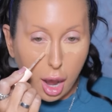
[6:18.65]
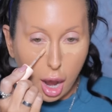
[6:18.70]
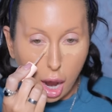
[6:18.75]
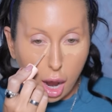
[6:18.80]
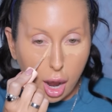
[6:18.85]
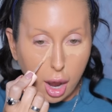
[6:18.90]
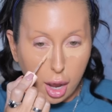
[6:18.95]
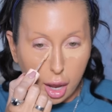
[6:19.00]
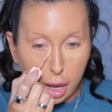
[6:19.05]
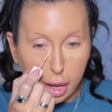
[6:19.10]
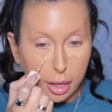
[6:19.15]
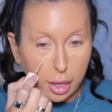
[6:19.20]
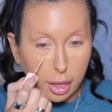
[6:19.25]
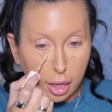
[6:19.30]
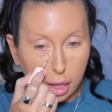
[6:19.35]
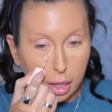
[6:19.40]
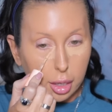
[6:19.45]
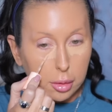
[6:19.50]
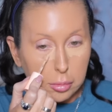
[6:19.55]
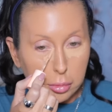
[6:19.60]
I
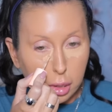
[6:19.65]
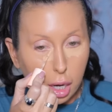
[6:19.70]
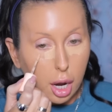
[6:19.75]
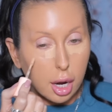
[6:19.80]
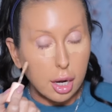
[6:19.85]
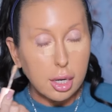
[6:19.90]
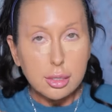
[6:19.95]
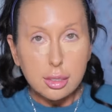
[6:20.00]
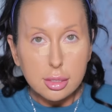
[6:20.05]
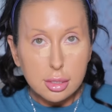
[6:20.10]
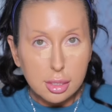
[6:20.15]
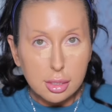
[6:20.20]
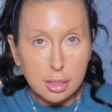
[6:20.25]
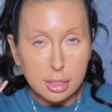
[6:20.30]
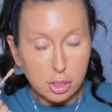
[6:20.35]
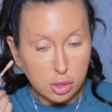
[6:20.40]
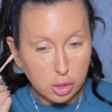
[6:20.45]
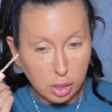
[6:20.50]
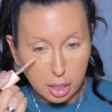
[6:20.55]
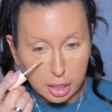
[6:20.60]
am
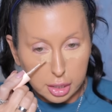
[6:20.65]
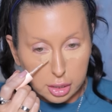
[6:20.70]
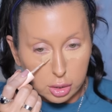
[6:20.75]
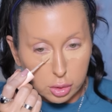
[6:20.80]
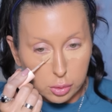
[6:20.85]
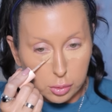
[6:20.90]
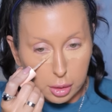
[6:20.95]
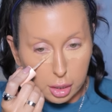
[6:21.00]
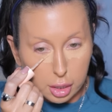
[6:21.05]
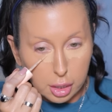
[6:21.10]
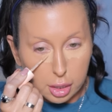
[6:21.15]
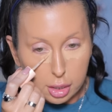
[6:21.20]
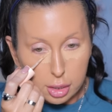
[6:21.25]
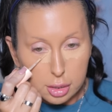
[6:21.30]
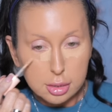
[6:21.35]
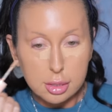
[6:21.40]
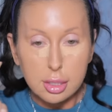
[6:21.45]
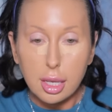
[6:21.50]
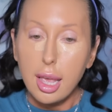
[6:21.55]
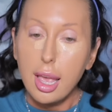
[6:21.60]
constantly trying new
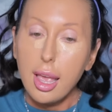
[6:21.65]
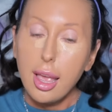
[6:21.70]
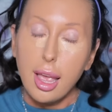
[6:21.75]
things,